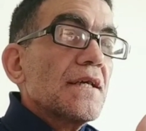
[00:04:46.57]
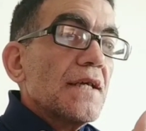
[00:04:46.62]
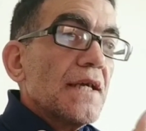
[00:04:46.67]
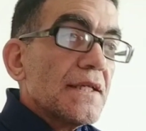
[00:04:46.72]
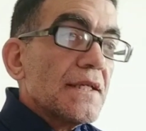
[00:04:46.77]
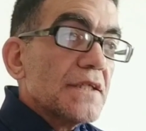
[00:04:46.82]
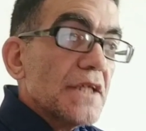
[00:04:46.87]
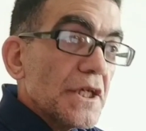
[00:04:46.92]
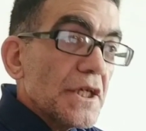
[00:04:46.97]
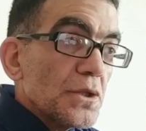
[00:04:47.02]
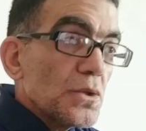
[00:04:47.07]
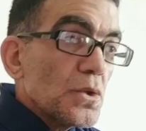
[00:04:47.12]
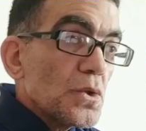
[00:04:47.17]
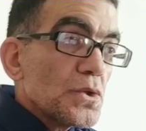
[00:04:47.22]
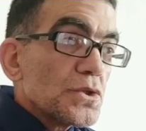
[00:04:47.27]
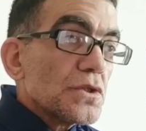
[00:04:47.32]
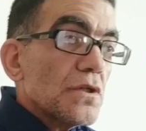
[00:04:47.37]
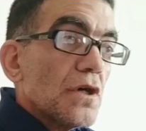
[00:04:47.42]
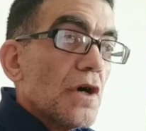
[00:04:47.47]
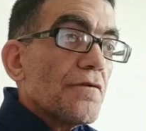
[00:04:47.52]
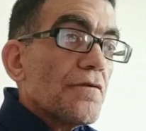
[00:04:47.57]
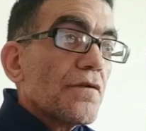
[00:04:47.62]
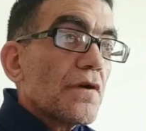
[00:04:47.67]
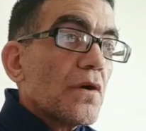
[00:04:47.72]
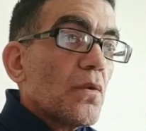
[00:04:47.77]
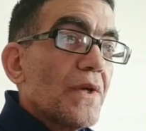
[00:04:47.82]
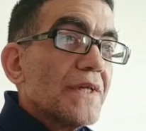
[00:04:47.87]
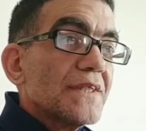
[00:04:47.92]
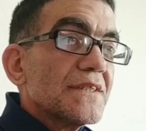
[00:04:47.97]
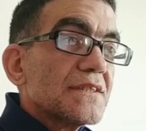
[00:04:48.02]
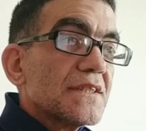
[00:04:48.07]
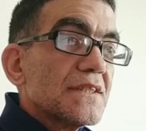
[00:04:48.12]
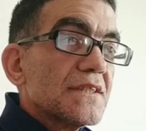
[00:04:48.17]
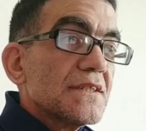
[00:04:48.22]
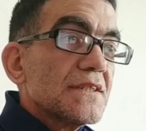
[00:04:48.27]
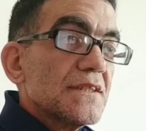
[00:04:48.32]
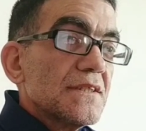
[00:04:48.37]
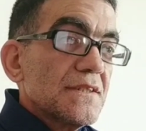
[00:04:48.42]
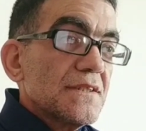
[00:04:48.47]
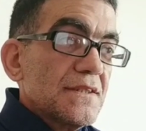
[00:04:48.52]
in the use of
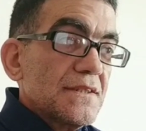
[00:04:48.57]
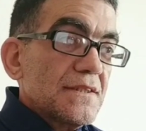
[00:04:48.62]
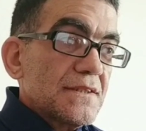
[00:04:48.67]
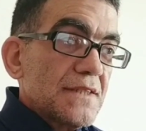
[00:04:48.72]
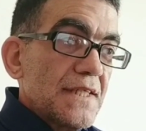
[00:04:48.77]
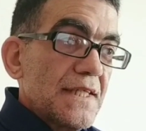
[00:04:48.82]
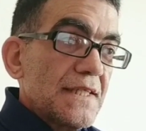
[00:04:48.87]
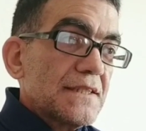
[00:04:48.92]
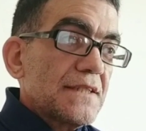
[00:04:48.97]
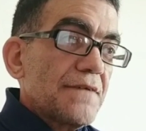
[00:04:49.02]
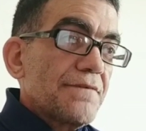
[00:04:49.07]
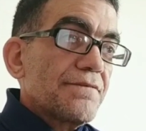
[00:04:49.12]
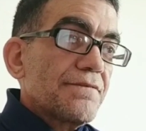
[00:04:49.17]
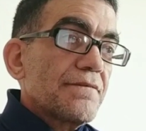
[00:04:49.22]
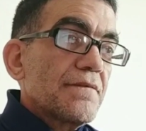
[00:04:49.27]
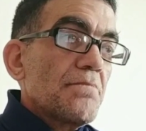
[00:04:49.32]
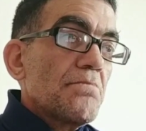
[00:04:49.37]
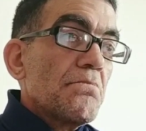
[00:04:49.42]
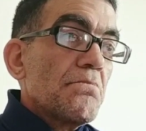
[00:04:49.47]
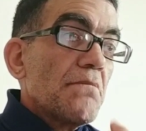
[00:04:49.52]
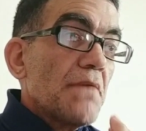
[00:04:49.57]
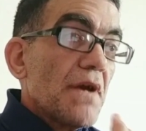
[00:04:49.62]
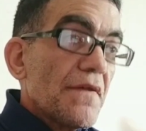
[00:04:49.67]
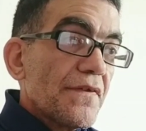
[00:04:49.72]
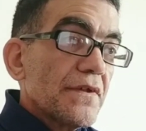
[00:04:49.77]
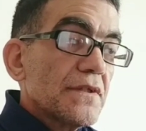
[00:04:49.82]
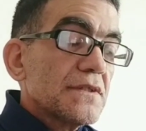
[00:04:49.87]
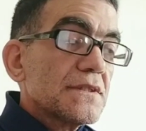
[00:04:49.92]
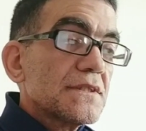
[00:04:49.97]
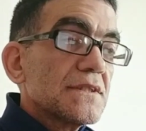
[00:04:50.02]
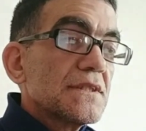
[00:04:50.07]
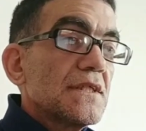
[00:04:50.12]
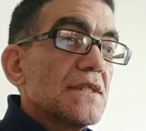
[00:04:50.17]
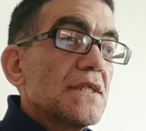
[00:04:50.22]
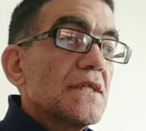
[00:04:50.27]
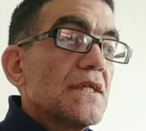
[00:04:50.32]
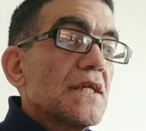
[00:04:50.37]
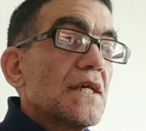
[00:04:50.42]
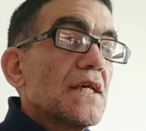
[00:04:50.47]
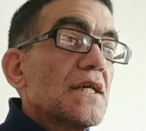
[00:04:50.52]
quantitative methods
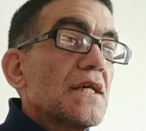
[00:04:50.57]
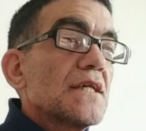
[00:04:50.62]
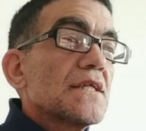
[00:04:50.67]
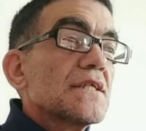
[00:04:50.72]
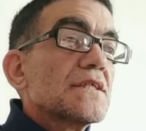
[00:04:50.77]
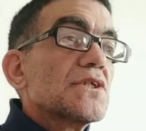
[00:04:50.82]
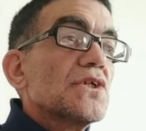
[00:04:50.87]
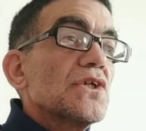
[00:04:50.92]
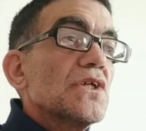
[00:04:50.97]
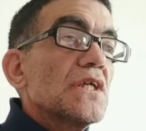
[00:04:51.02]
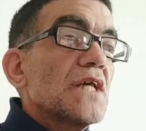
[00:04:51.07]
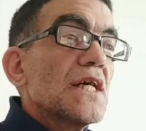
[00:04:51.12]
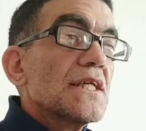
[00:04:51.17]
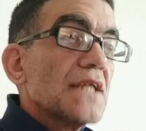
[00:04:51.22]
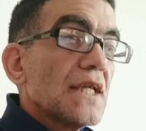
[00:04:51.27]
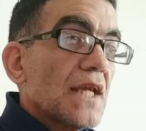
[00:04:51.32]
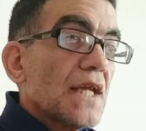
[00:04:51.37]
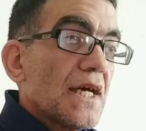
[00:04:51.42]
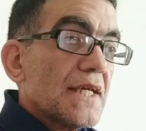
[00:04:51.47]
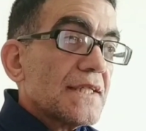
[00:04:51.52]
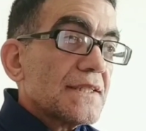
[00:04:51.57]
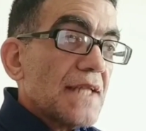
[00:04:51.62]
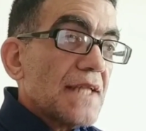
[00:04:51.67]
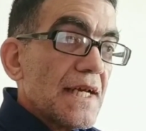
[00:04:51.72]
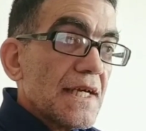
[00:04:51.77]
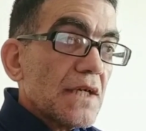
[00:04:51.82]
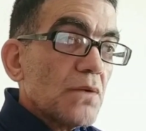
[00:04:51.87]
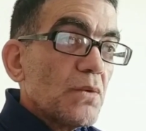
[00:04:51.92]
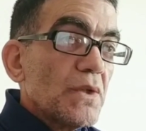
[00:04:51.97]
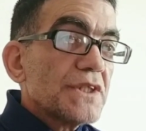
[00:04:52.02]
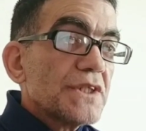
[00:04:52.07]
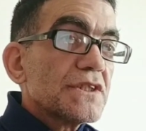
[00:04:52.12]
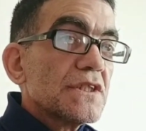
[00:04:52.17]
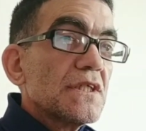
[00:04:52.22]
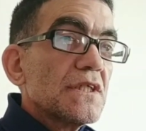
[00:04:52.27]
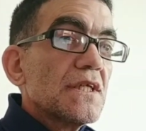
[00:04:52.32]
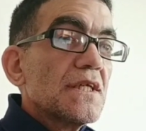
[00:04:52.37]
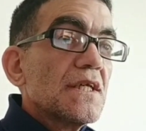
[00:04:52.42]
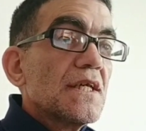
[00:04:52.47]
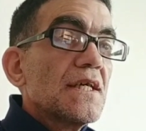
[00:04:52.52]
to analyze language
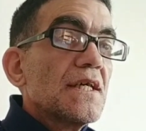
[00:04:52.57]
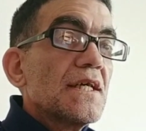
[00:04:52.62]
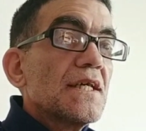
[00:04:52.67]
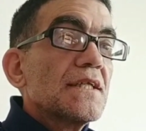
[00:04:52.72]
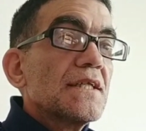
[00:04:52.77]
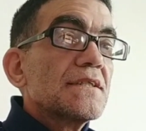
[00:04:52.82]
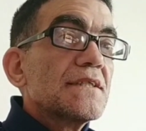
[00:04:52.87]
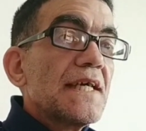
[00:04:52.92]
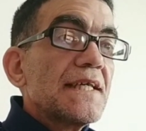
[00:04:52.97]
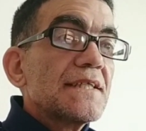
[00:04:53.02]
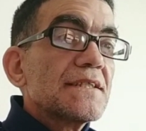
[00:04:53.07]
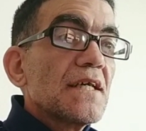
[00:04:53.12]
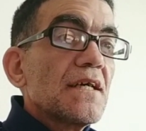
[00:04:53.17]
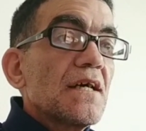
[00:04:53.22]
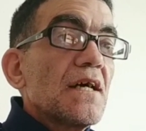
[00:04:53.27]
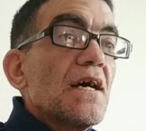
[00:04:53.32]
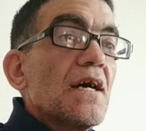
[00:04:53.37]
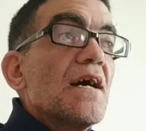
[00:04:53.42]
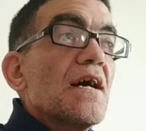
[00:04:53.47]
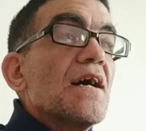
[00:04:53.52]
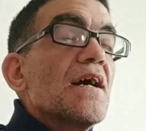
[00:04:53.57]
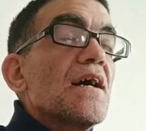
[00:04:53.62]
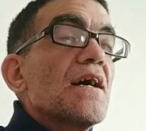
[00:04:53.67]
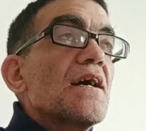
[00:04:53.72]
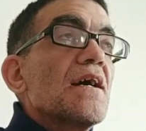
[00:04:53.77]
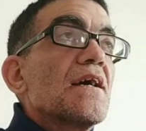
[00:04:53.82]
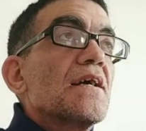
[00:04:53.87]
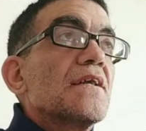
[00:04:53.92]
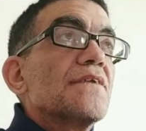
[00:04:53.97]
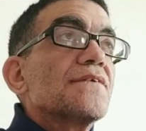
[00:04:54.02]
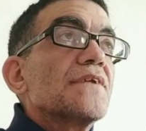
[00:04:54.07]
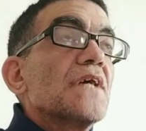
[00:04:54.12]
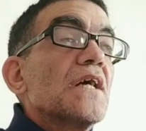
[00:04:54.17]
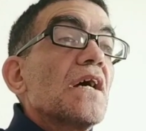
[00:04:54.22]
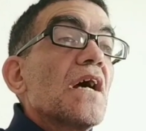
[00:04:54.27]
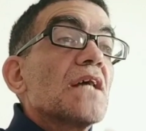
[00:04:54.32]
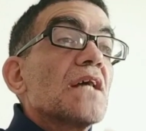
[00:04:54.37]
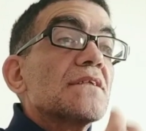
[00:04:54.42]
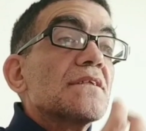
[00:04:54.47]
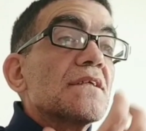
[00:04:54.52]
data and
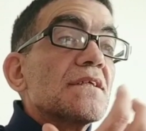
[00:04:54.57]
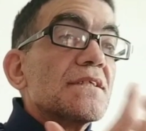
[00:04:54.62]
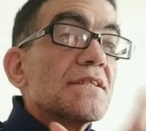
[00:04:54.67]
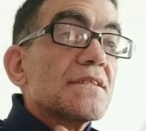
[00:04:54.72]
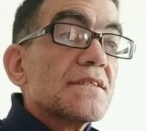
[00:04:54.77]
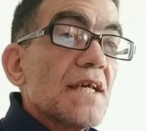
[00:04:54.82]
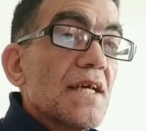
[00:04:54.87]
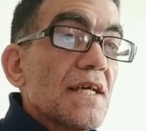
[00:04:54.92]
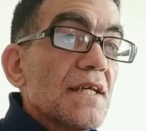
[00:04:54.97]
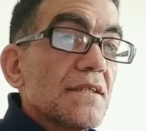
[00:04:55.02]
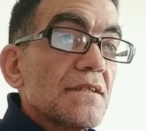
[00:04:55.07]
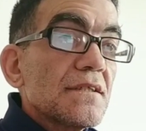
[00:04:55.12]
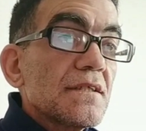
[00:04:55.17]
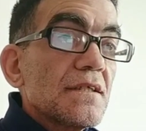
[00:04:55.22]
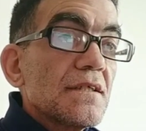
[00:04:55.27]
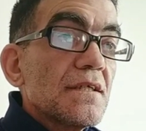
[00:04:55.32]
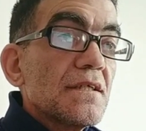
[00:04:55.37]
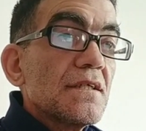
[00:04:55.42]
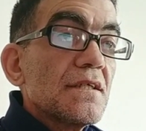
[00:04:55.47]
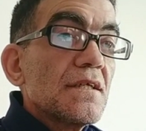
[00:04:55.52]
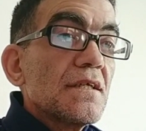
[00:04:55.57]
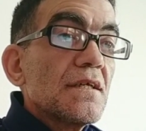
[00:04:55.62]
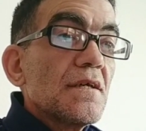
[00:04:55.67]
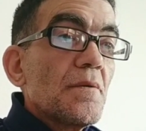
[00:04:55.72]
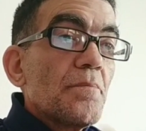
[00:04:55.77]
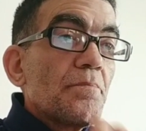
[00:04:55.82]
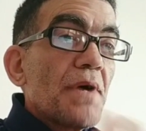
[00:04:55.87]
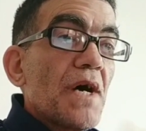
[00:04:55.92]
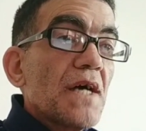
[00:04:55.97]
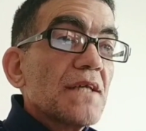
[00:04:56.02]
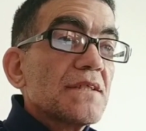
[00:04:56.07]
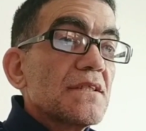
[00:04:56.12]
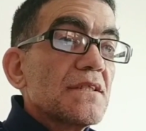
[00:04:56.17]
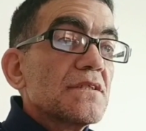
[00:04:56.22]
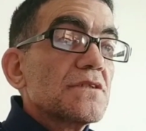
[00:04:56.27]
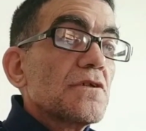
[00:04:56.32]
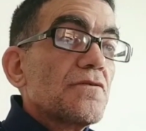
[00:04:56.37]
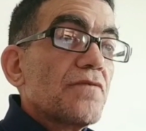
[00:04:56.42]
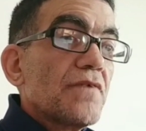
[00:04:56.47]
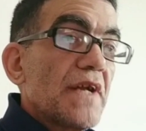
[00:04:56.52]
understand
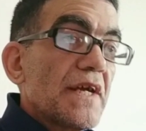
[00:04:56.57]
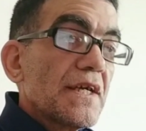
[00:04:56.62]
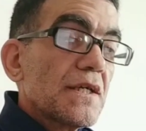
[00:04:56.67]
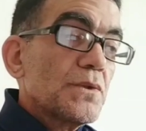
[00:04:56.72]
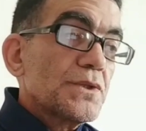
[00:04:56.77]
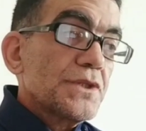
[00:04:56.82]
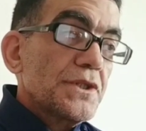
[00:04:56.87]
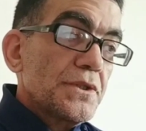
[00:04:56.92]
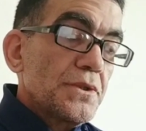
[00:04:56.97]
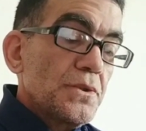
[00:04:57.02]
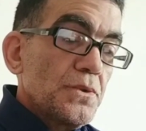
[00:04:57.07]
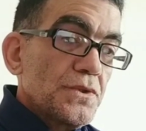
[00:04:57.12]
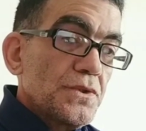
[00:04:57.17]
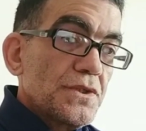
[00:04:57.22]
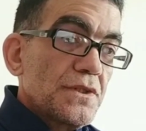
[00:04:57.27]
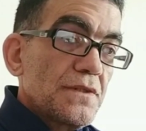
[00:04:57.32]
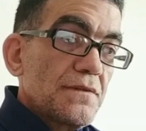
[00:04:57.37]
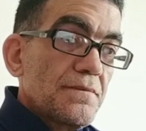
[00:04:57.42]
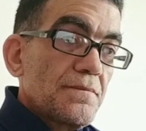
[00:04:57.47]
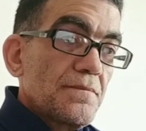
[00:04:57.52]
patterns of language use.